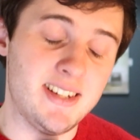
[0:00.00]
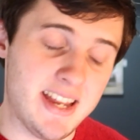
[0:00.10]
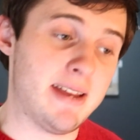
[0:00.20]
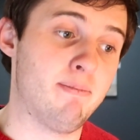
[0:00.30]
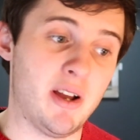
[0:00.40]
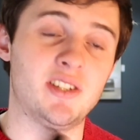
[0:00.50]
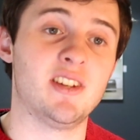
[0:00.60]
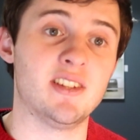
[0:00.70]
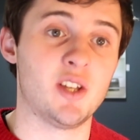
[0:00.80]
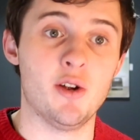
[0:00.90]
taking
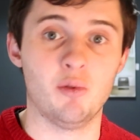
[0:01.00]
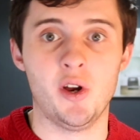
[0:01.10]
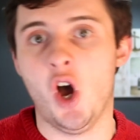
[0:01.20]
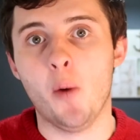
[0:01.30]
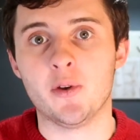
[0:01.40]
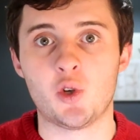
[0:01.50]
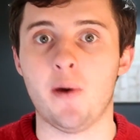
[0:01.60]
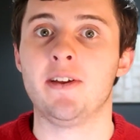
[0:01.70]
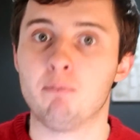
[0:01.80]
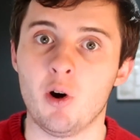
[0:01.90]
precedence over an
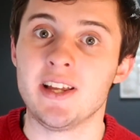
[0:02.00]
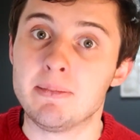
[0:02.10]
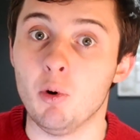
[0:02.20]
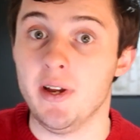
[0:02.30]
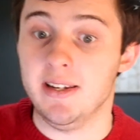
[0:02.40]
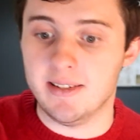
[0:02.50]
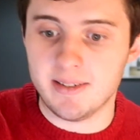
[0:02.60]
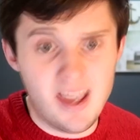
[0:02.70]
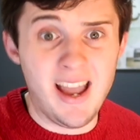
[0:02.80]
arbitrary price point.